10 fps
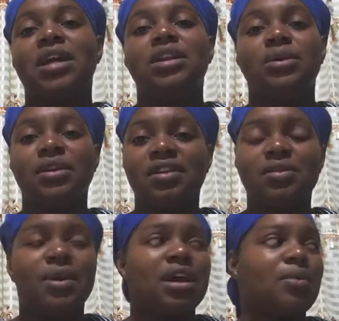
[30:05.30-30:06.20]
Now, this is
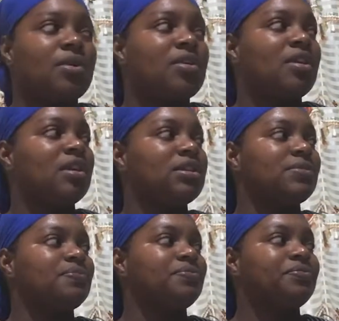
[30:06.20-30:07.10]
what I was taught.
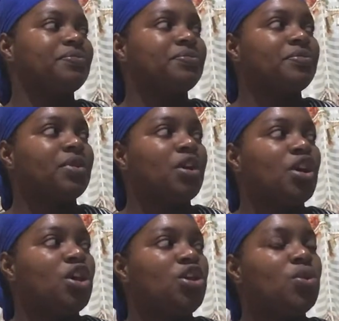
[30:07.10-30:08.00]

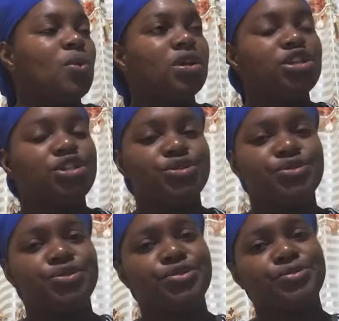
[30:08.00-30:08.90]
You want
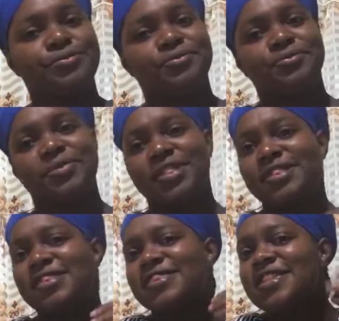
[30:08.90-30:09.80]
to
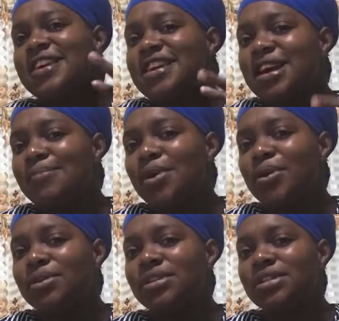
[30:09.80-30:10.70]
think
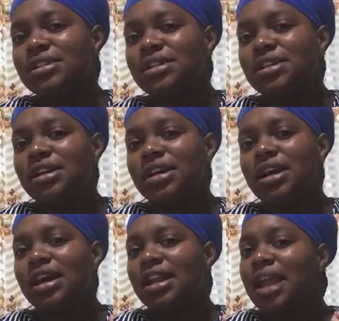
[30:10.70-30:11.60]
about
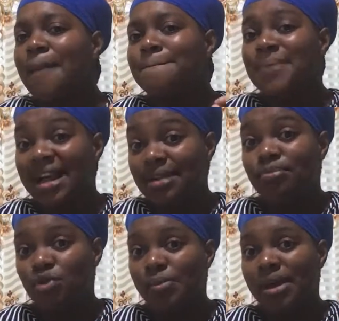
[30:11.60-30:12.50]
that bad
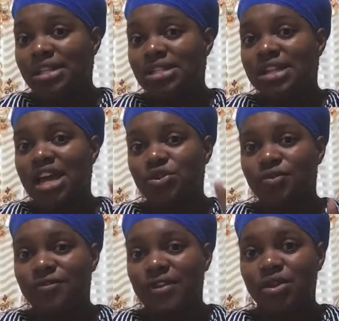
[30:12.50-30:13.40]
moment that you
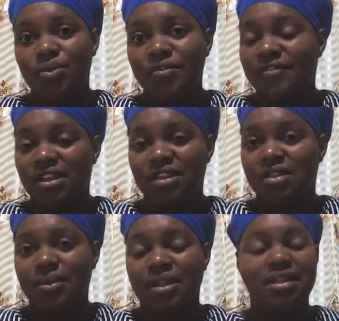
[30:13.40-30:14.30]
were faced
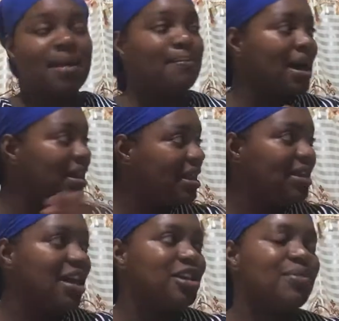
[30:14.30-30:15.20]
with, that bad thing
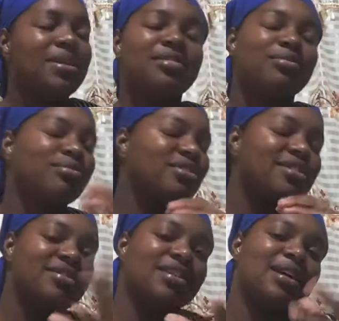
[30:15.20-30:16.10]
that you went through. Just
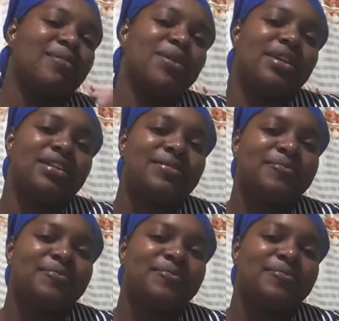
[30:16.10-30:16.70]
think about it.